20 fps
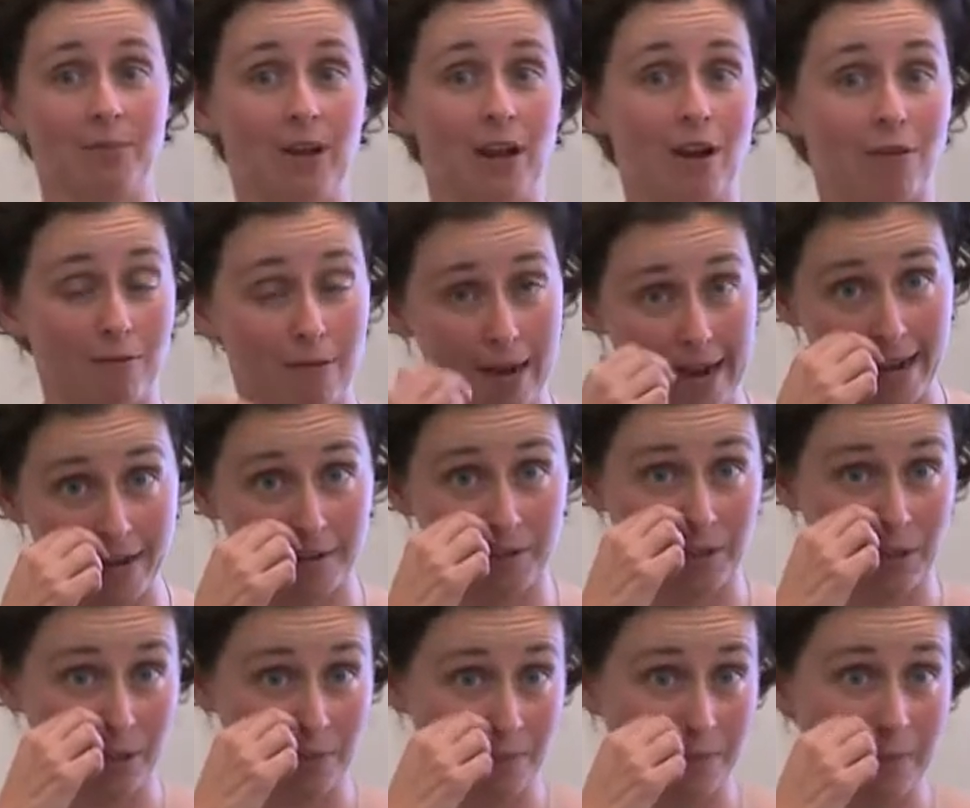around
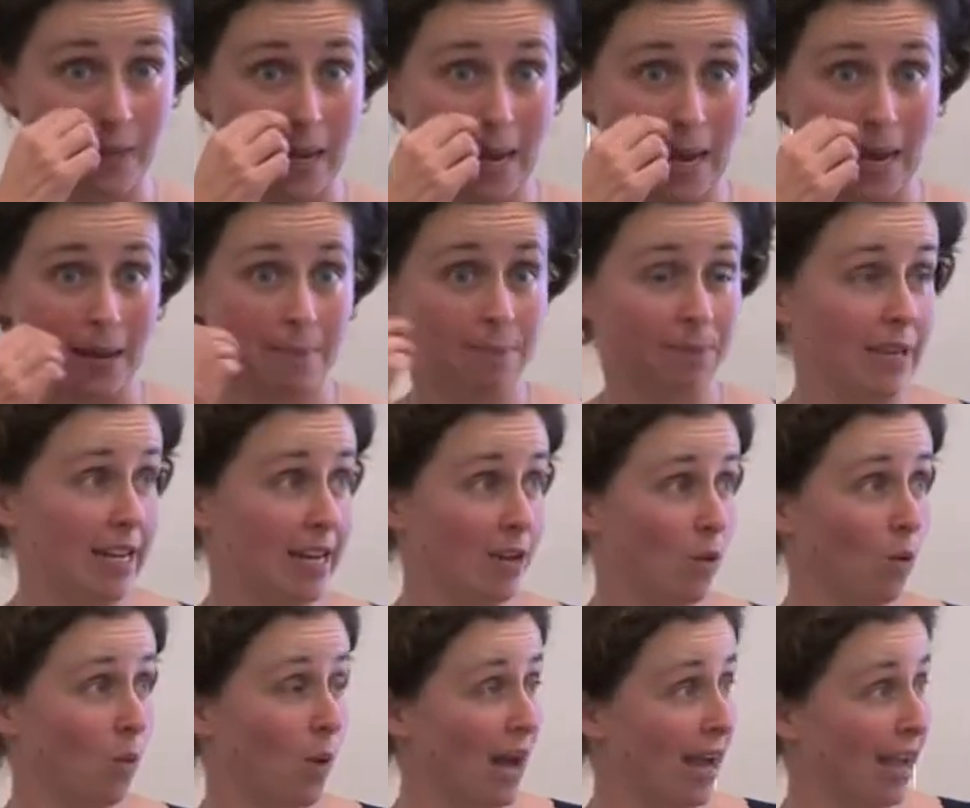them in
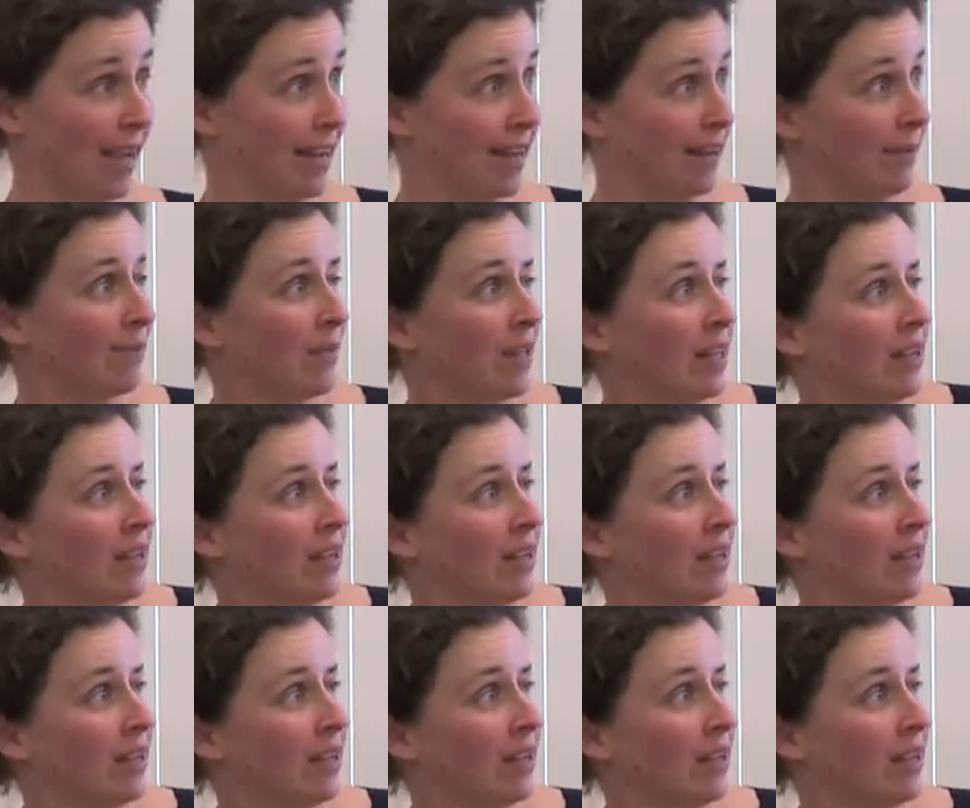a way